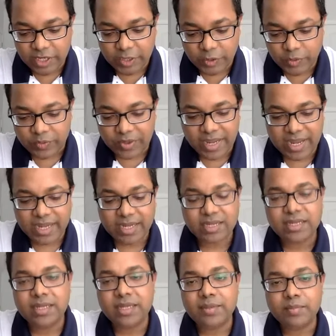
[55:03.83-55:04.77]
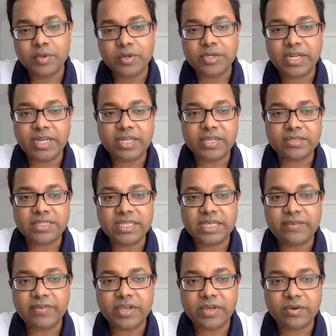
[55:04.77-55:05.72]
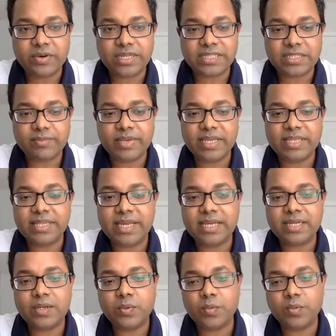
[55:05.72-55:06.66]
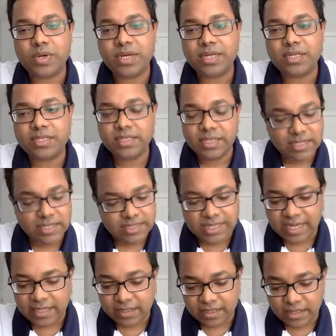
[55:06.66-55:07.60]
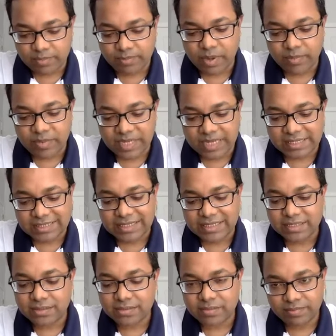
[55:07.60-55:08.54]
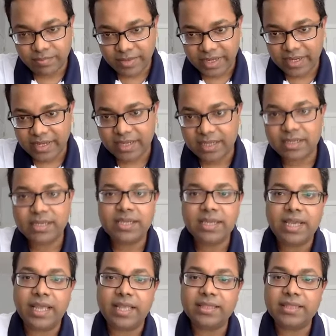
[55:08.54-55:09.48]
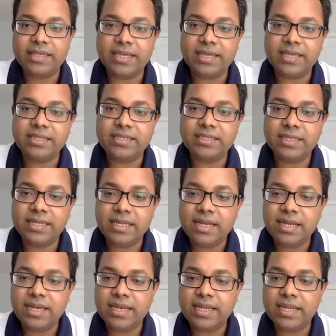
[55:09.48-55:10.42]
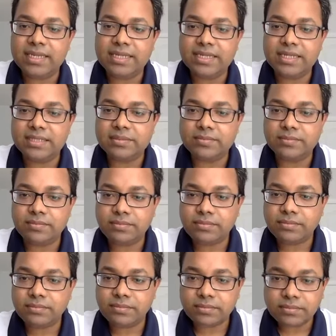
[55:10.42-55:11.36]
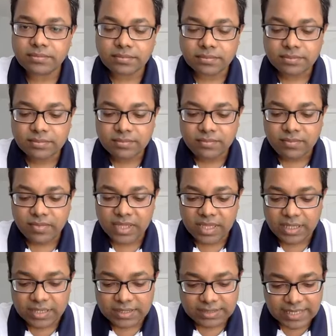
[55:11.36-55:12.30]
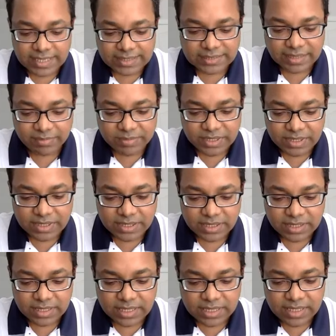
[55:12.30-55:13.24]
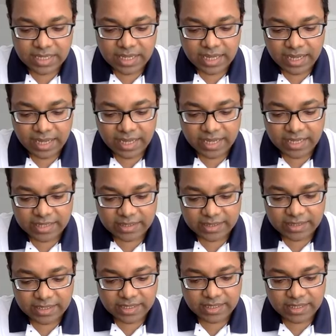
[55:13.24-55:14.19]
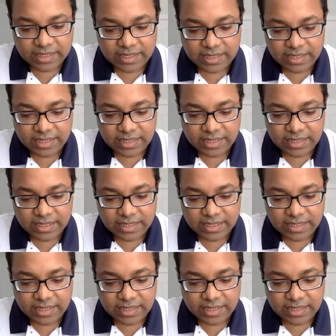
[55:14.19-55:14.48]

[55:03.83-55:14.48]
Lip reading: You can put in your CV or resume that publication is pending, and then later it is accepted, and then